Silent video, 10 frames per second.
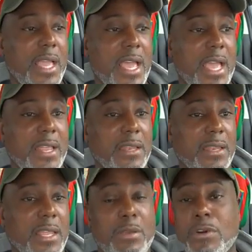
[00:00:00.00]
and
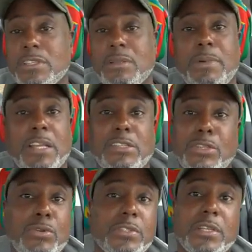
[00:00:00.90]
he wasn't about to
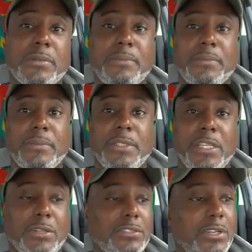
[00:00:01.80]
lose her.
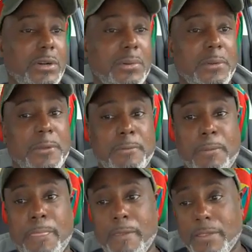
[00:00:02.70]
So
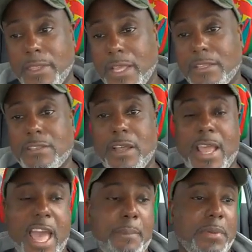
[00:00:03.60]
things
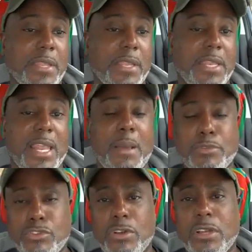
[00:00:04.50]
started happening, and I'm
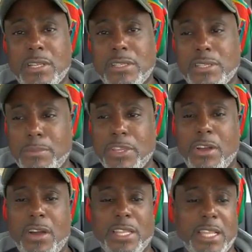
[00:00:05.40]
sure some of
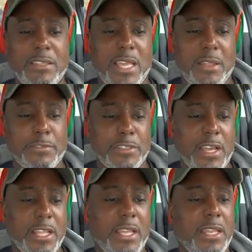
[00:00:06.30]
y'all that have
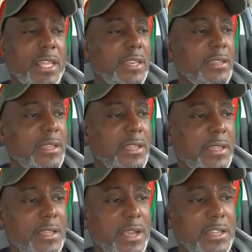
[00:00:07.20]
studied, and
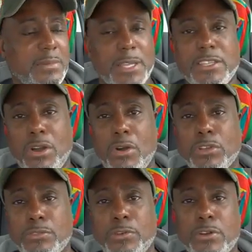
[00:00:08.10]
especially
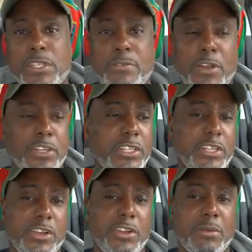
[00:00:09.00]
older folks, have heard the
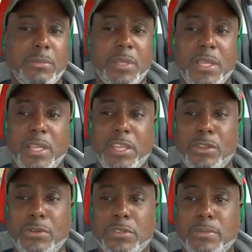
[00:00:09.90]
term,
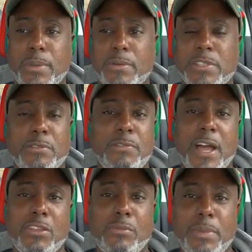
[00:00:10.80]
spirits are
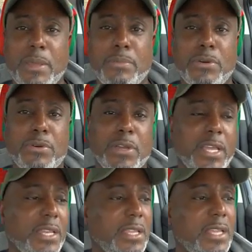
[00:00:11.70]
following people,
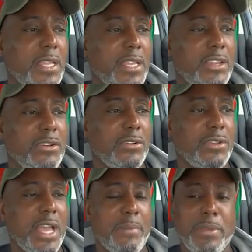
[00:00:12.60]
and you
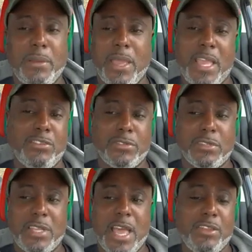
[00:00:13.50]
got people, angels
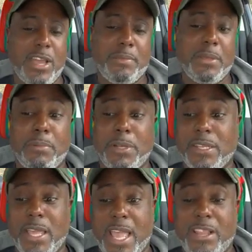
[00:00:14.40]
assigned. You got
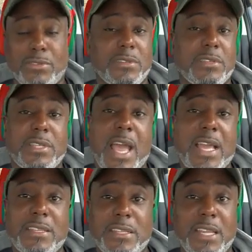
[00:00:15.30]
believe that angels are
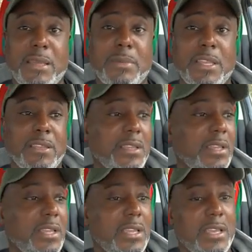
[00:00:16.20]
assigned to them,
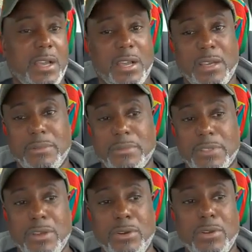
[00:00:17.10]
and
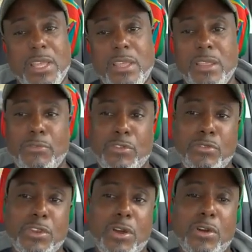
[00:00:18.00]
so if
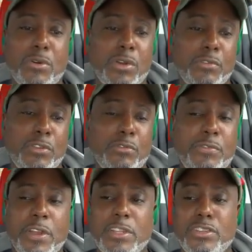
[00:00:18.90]
you know, or if you
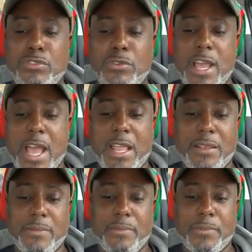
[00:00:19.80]
feel that you got
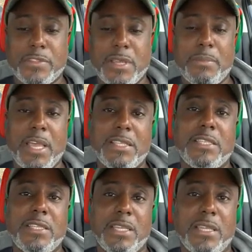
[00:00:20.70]
some
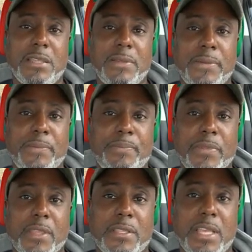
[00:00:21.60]
entity
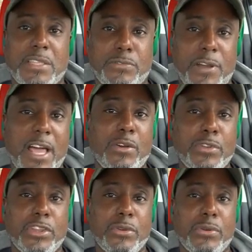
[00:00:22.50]
that's
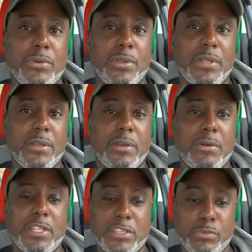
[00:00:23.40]
following you,
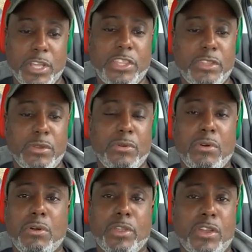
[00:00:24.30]
or that's with you,
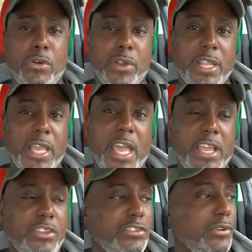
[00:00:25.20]
or recording
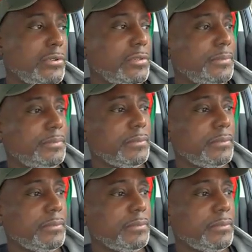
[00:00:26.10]
angels,